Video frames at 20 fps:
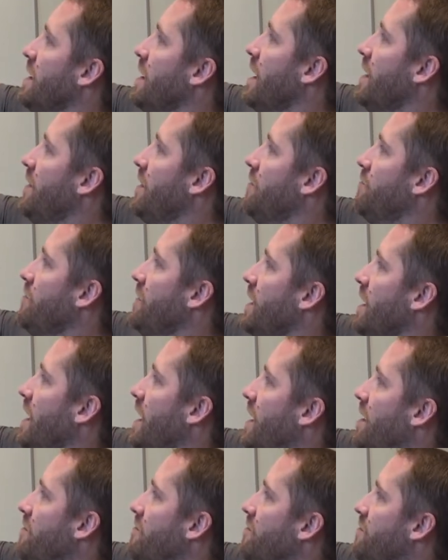And then we
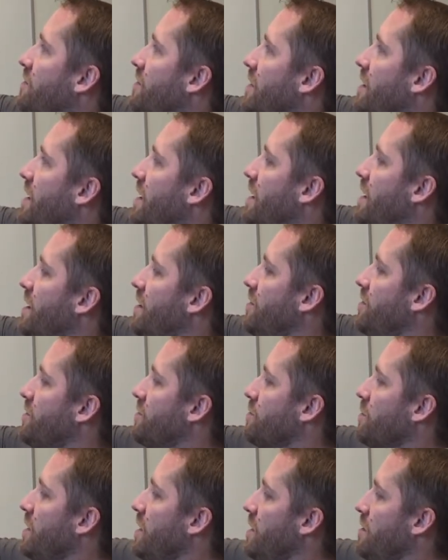have
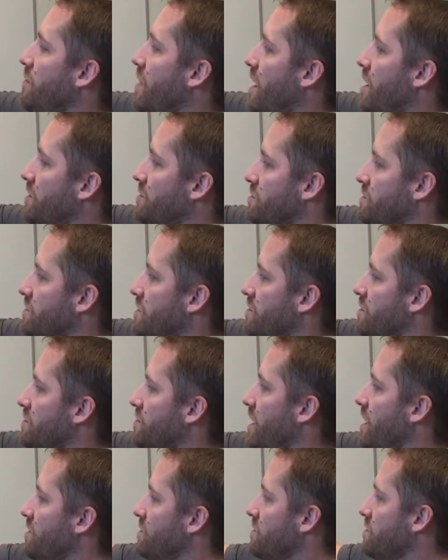three management servers,
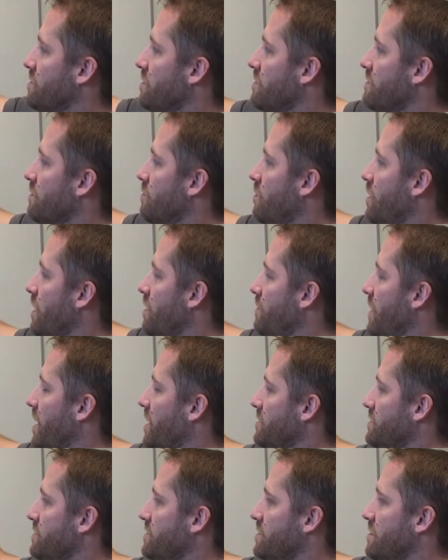Management Server 1,
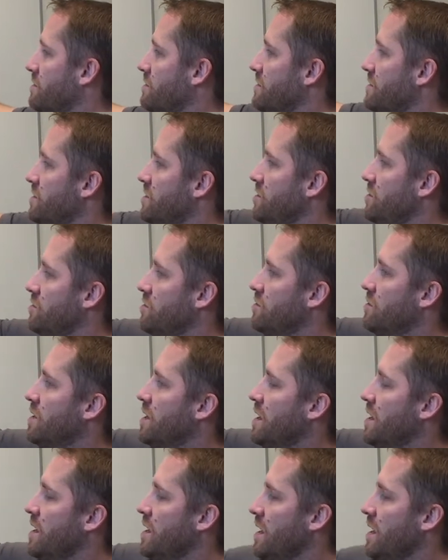Management Server 2,